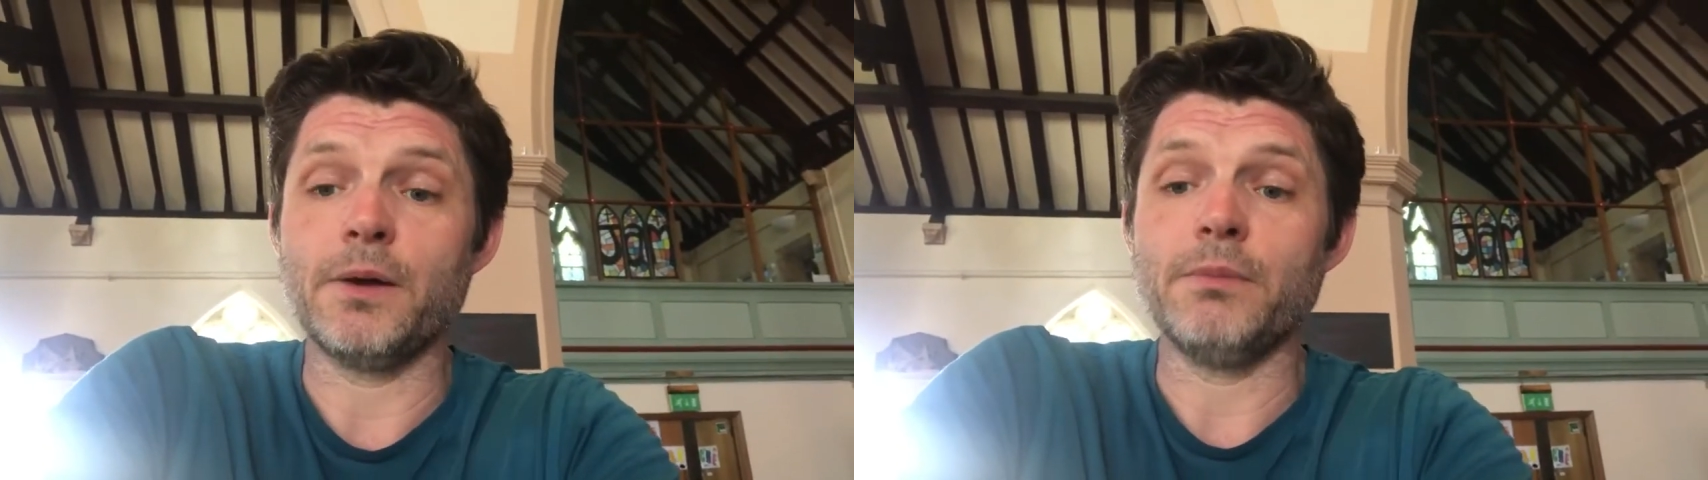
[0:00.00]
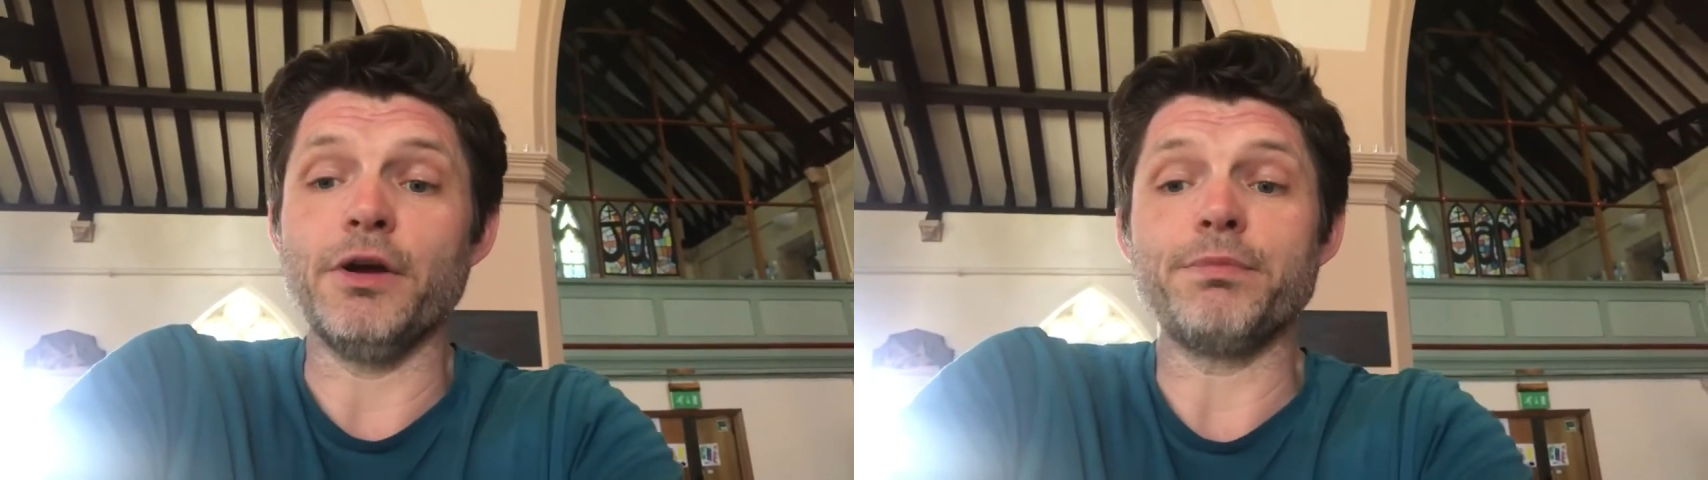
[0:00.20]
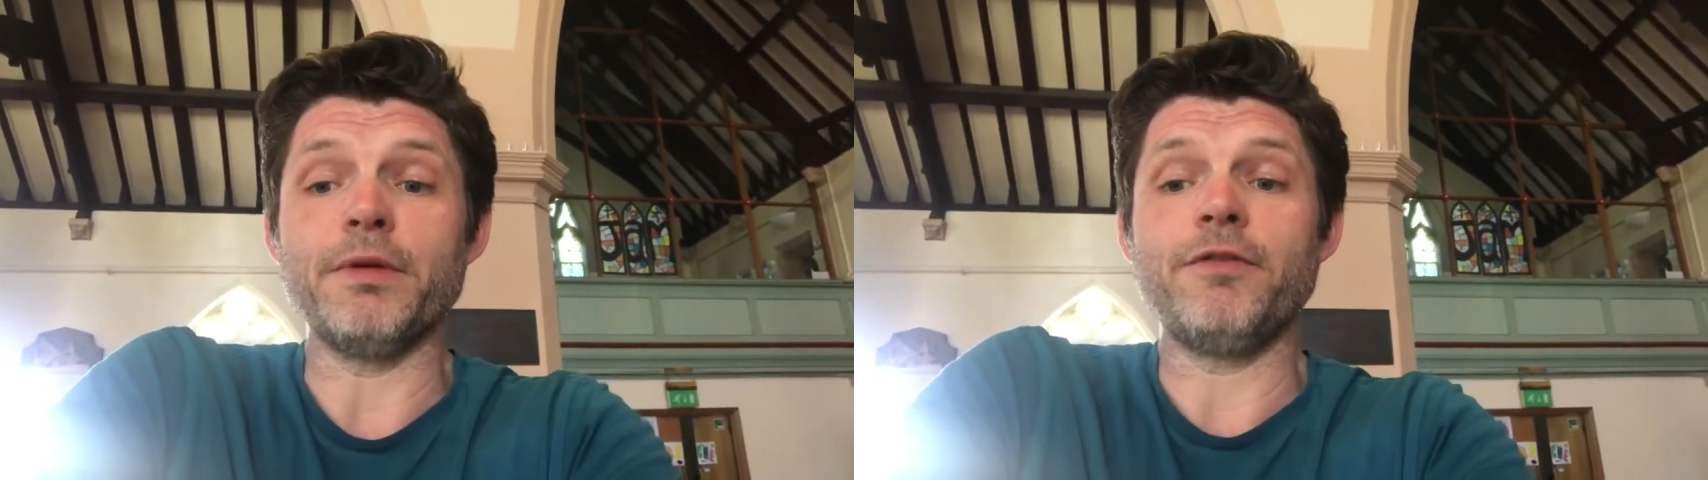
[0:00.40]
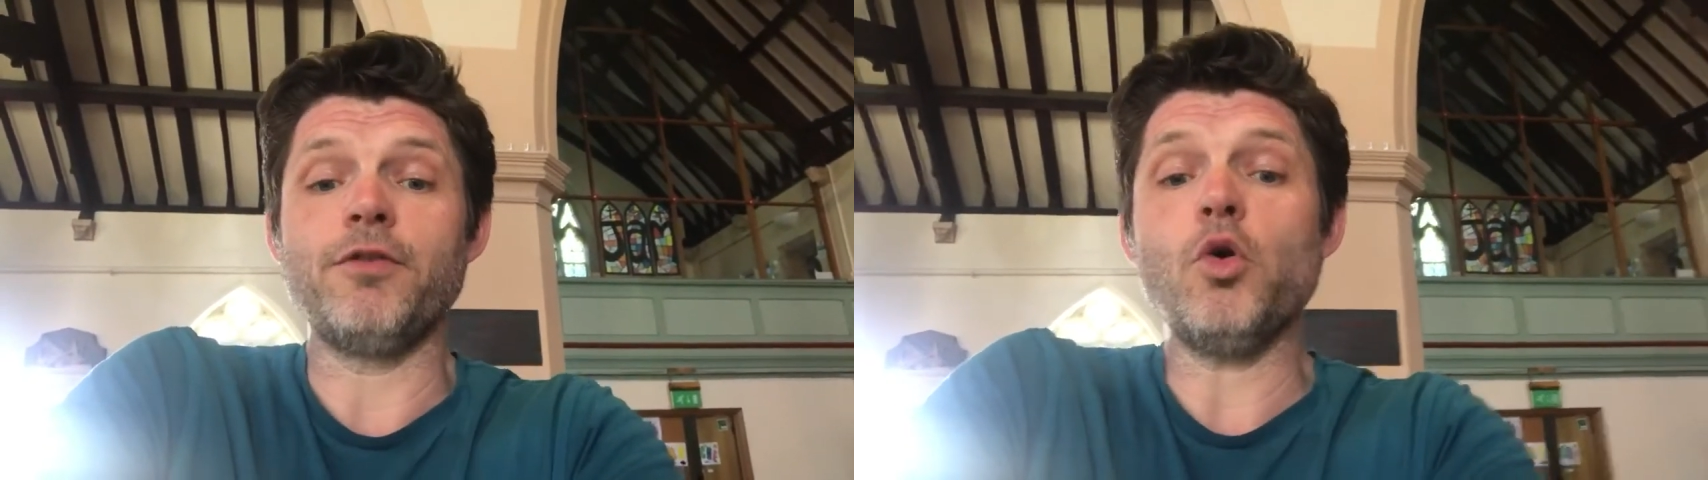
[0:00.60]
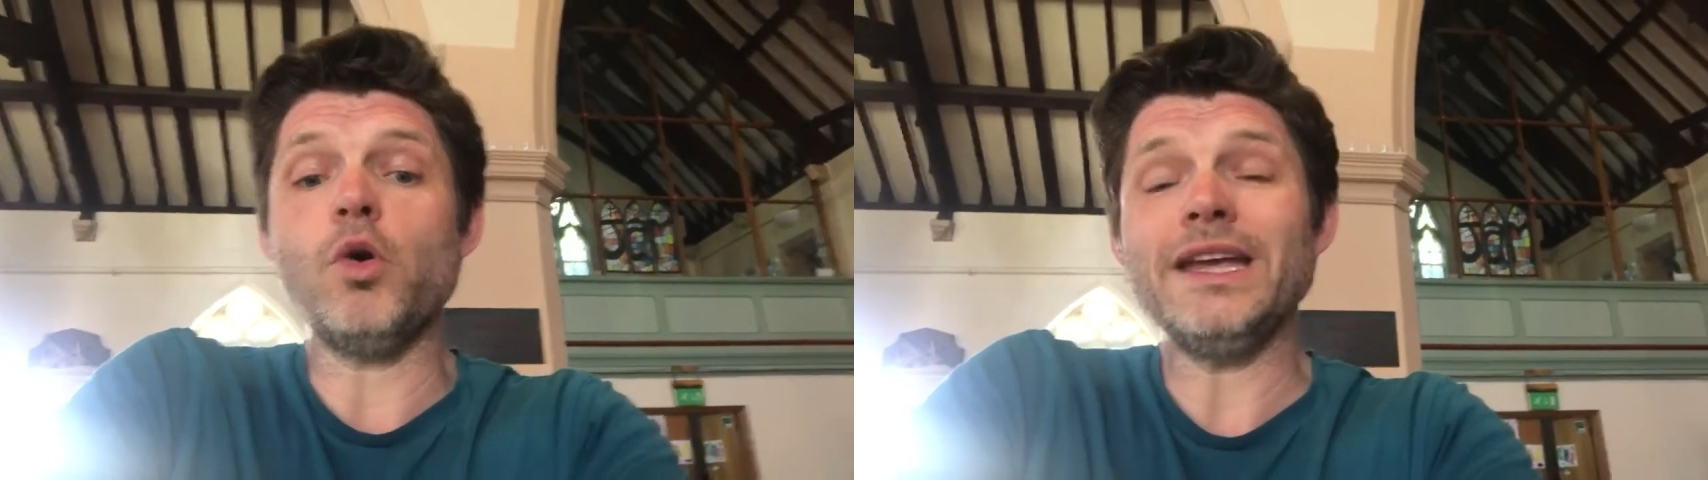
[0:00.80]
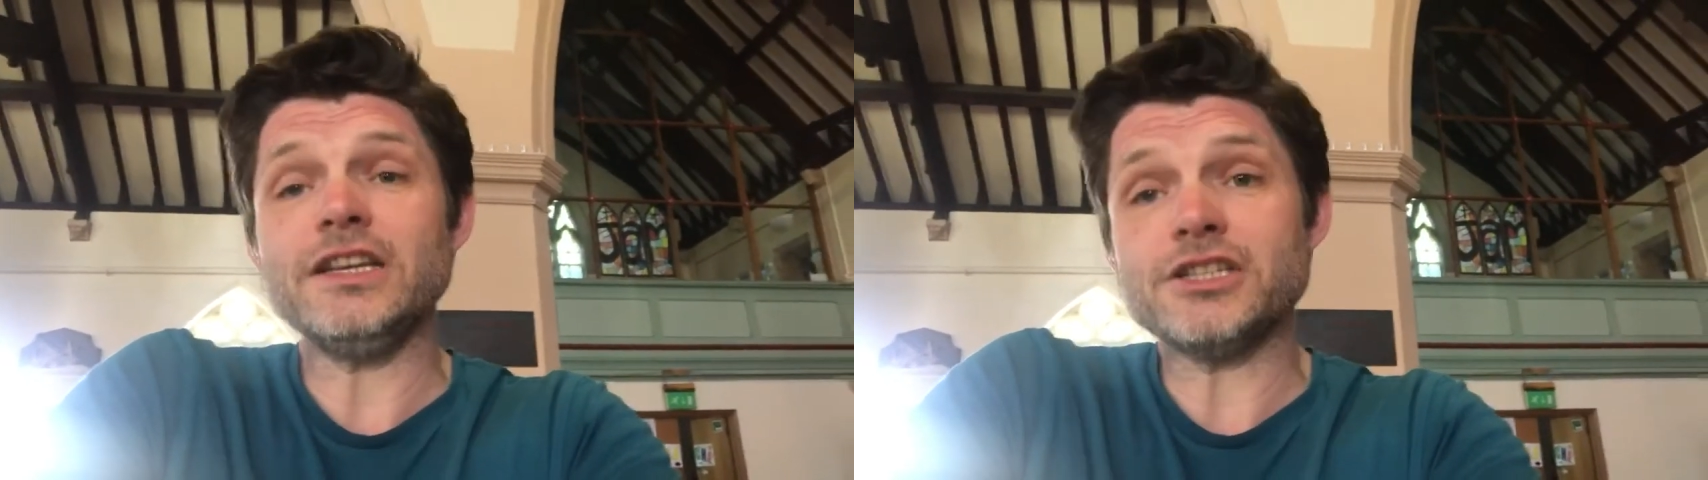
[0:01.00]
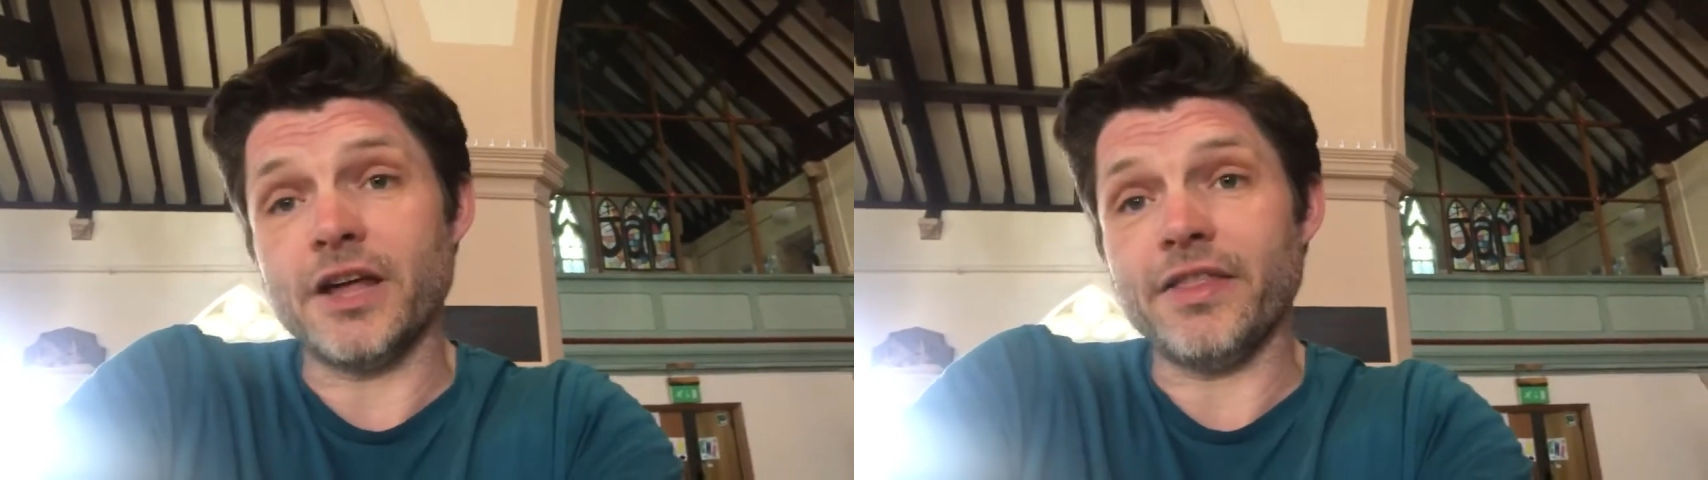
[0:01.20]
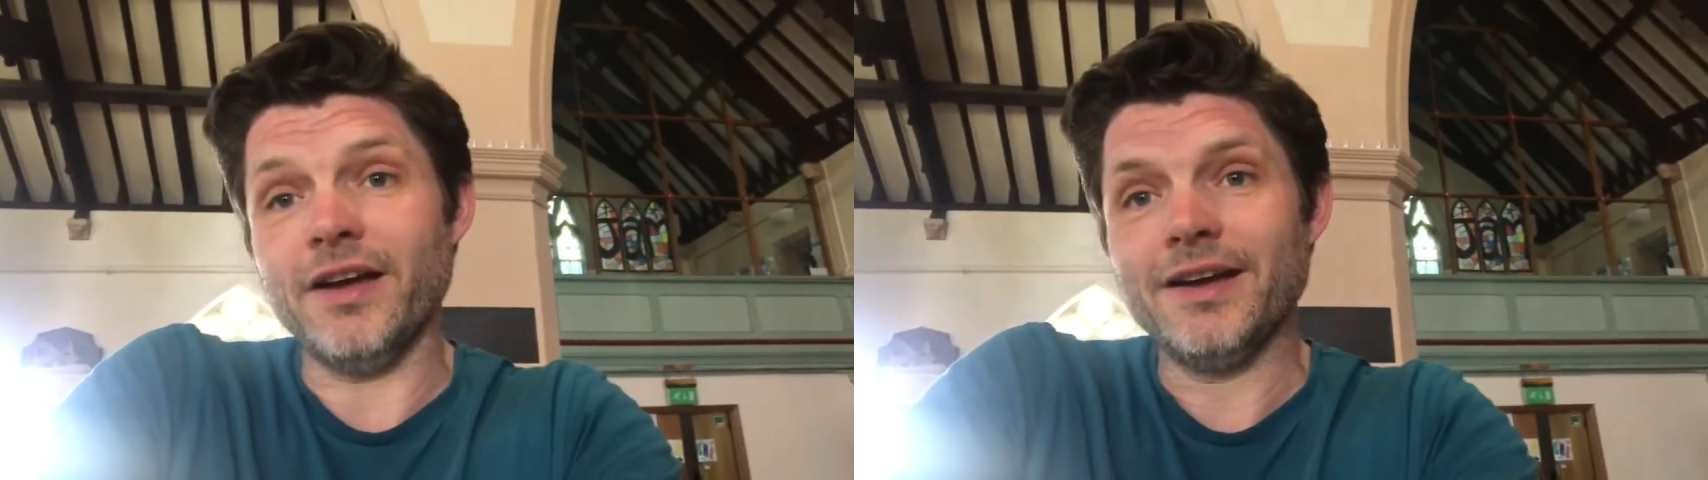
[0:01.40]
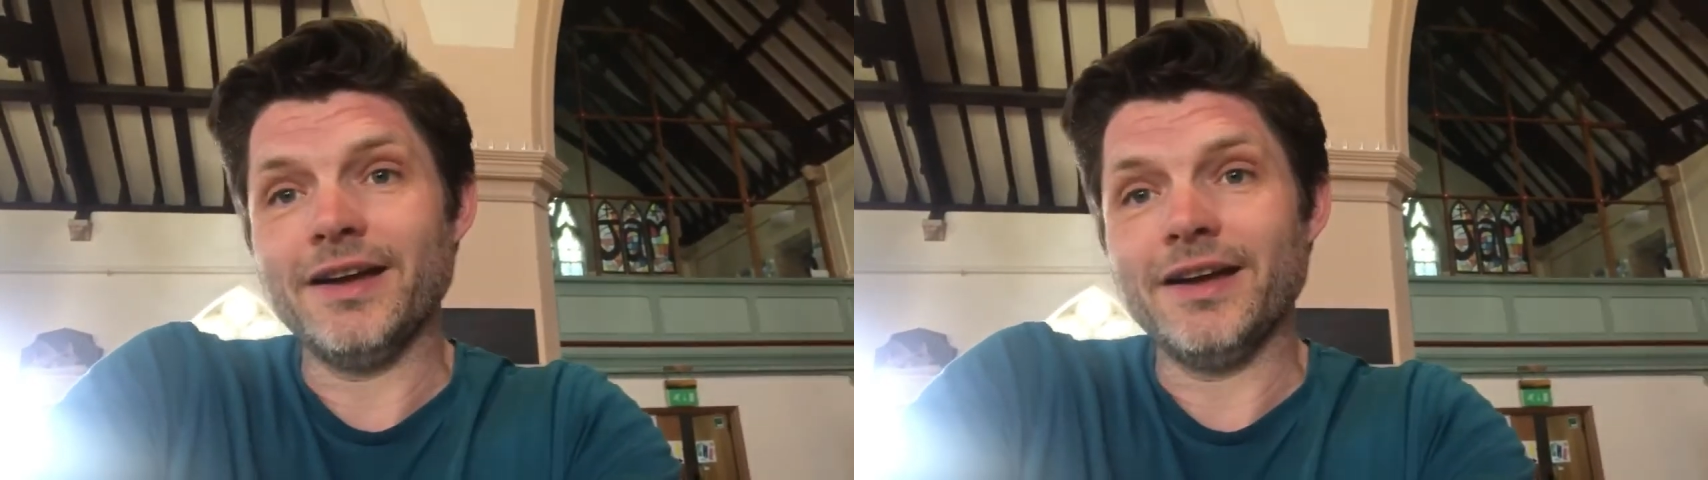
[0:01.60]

both before each other